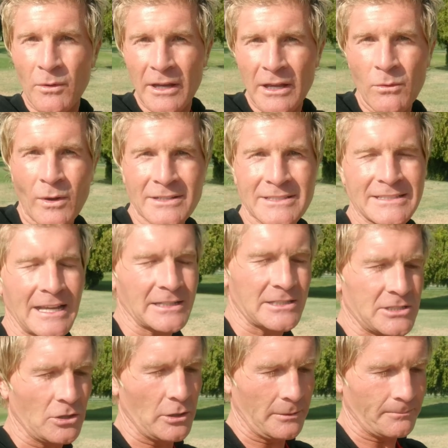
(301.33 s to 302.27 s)
of where he wants to get
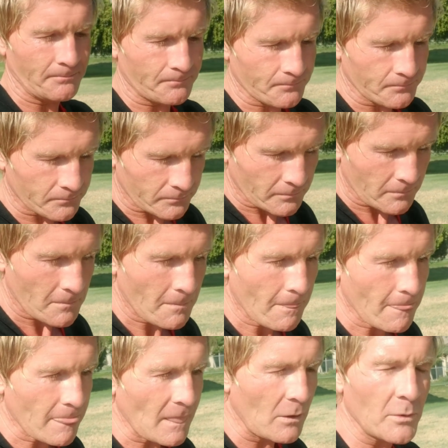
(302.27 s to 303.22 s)
to, and
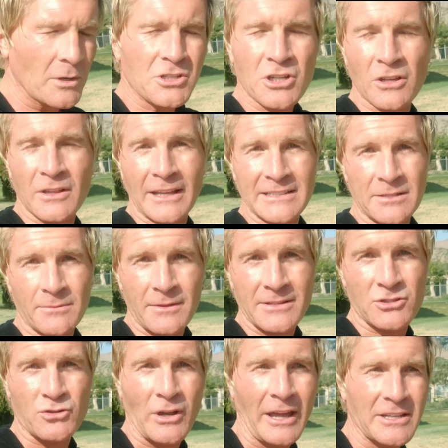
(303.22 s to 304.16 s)
I want to share like some of
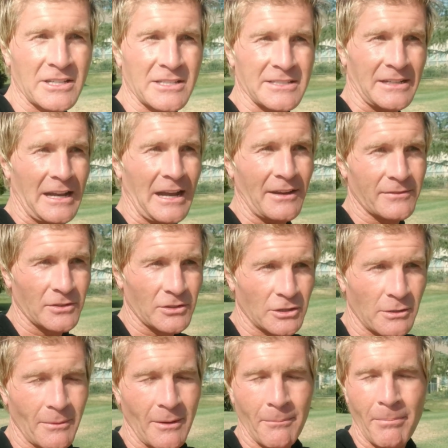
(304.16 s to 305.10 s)
the strategies that I've
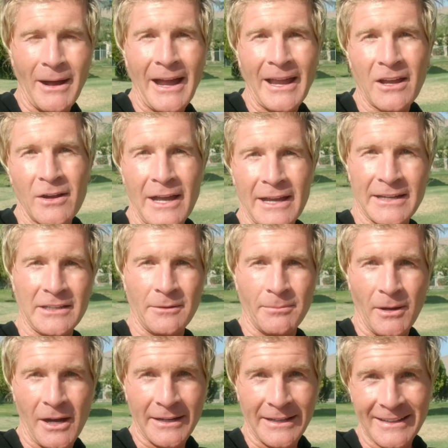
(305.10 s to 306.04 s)
learned about biohacking the
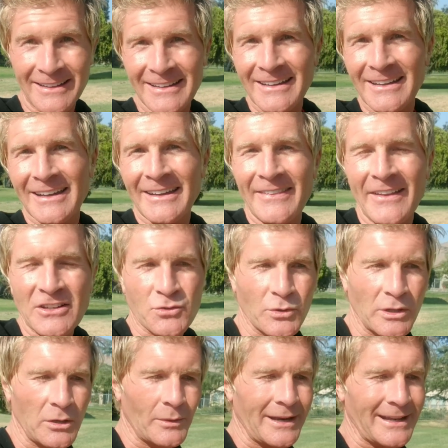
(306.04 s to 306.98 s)
body. That's
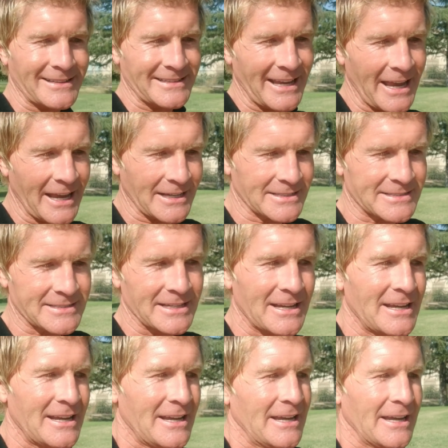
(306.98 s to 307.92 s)
really what it takes.
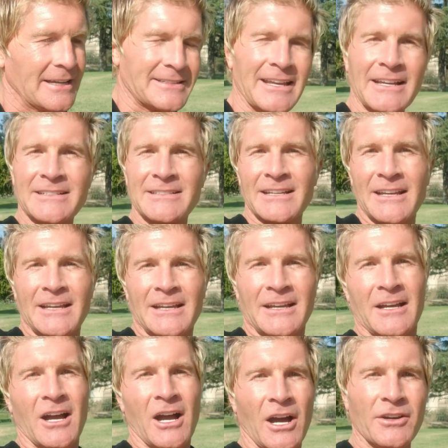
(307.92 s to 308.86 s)
It takes
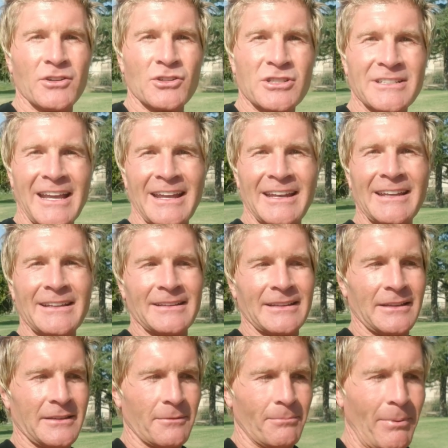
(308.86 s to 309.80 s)
understanding
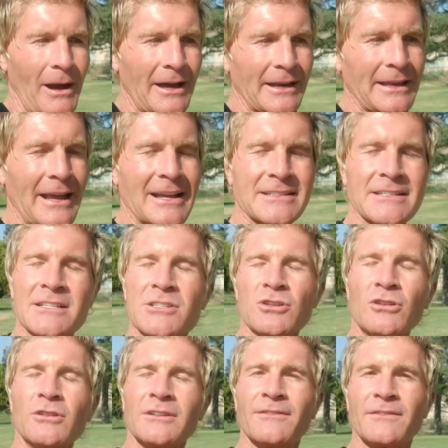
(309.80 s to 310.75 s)
that the body has a
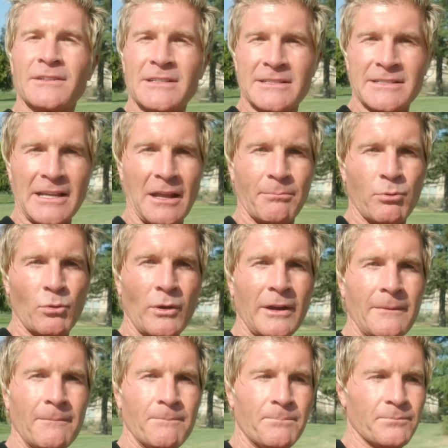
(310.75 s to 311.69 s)
certain set
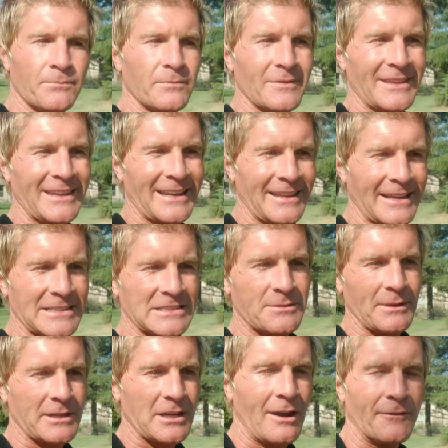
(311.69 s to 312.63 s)
point that it likes
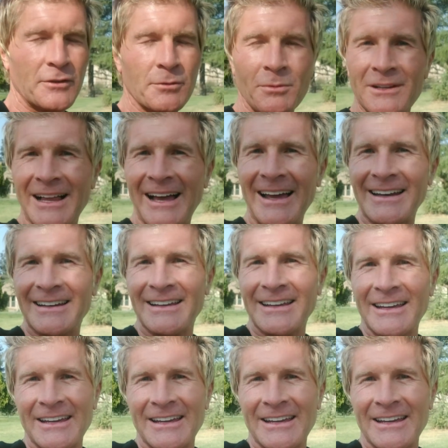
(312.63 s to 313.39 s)
to be comfortable at,